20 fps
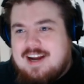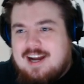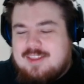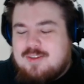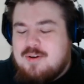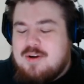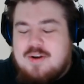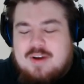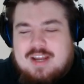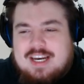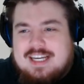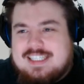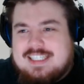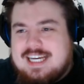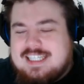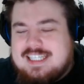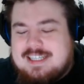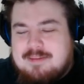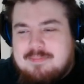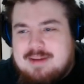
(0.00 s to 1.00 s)
I thought you were going to
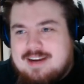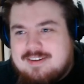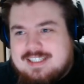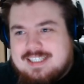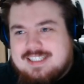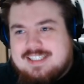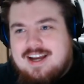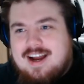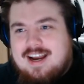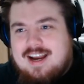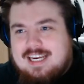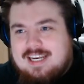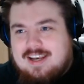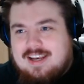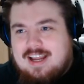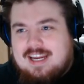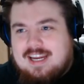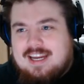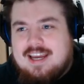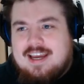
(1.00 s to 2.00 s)
say something else entirely,
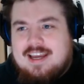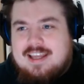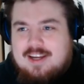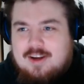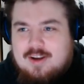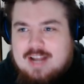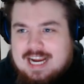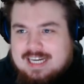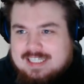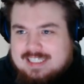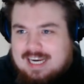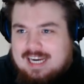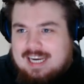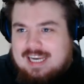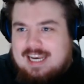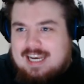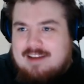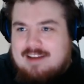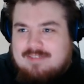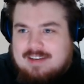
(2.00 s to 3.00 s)
like you'd
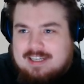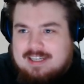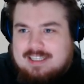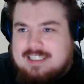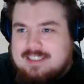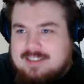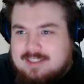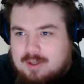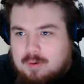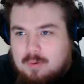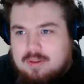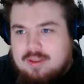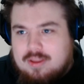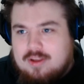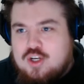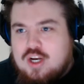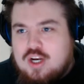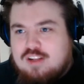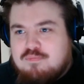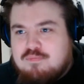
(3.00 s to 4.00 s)
accidentally left a dildo on the
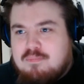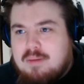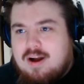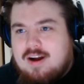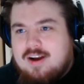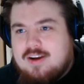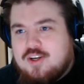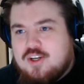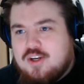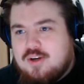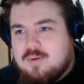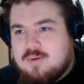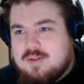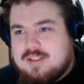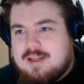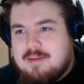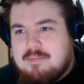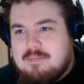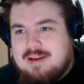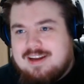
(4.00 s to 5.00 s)
shelf behind you or
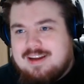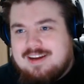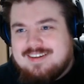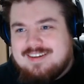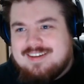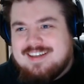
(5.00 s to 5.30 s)
something.